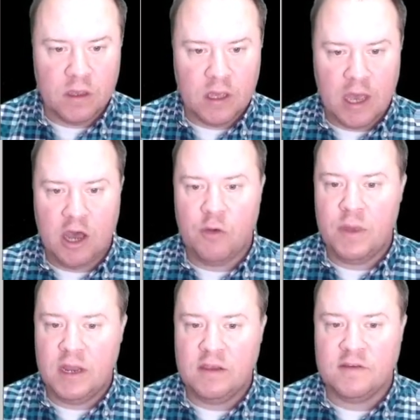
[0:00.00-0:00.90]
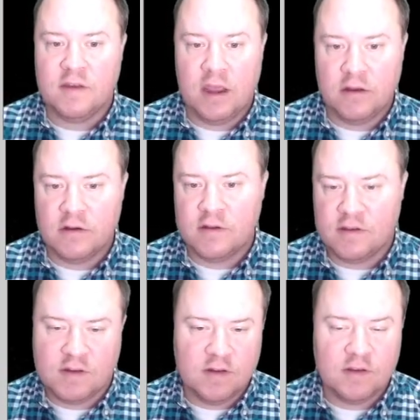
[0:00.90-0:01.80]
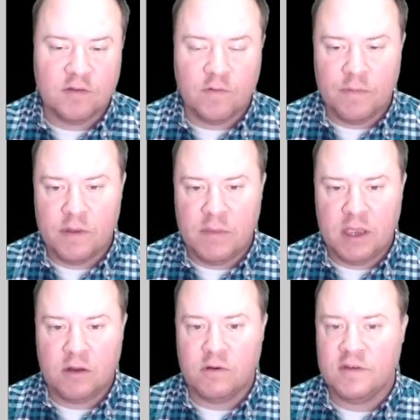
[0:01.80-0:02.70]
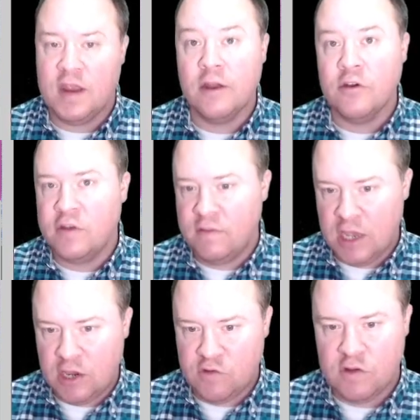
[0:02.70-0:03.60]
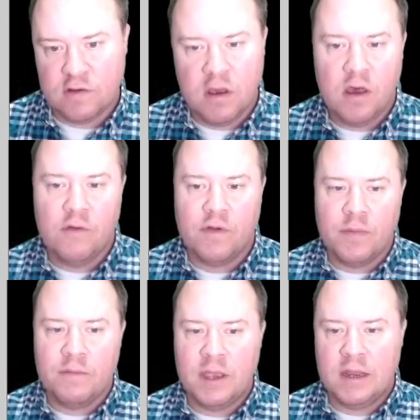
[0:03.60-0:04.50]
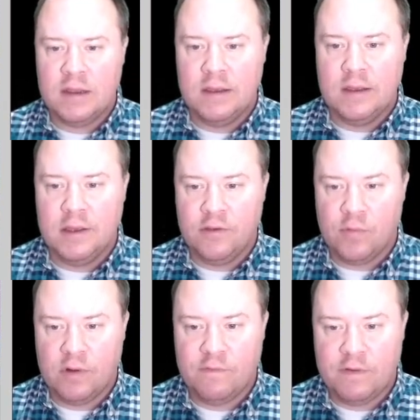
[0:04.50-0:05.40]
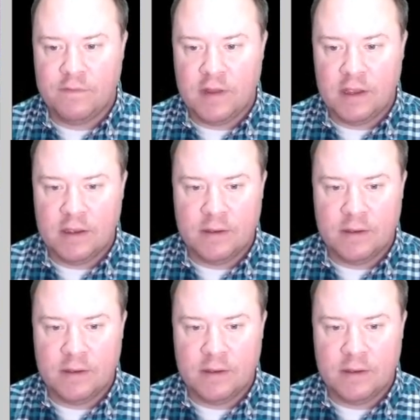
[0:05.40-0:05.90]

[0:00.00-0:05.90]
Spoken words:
How many standard distances from the mean, or standard deviations from the mean, is 150?